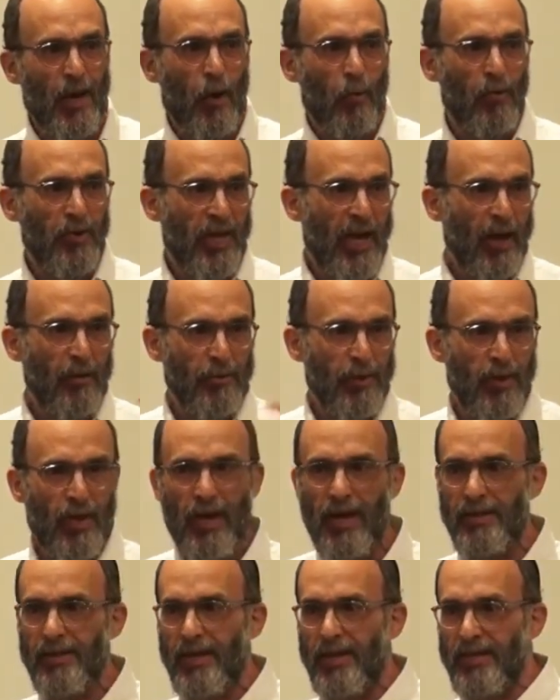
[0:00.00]
Without
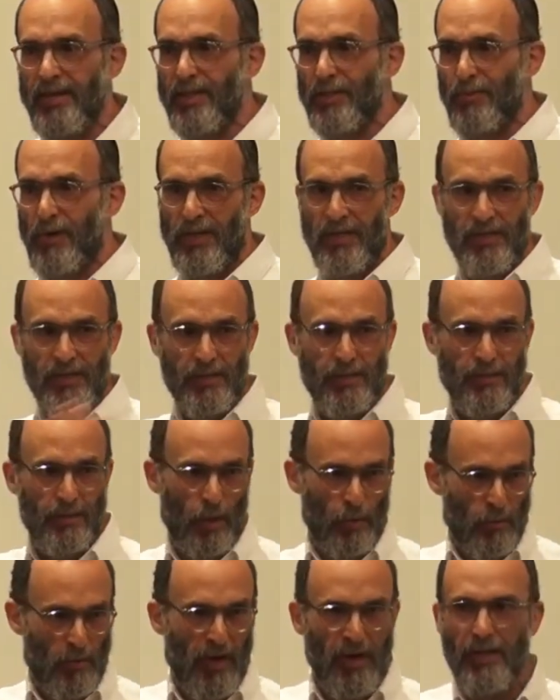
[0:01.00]
that, then Israel is
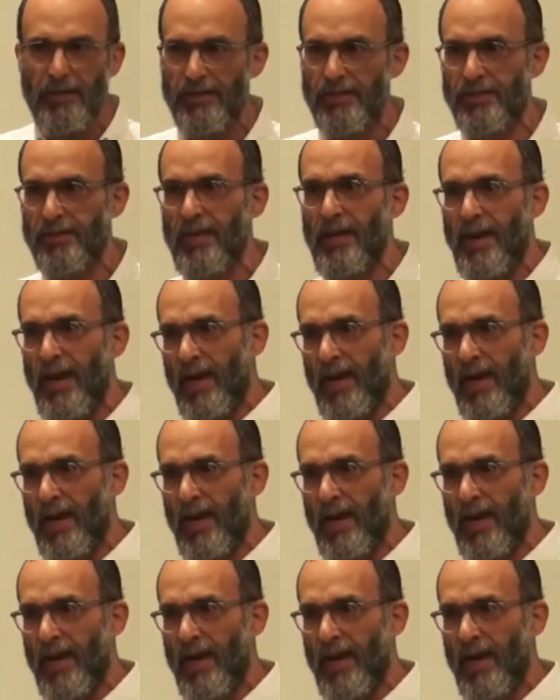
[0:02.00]
erased,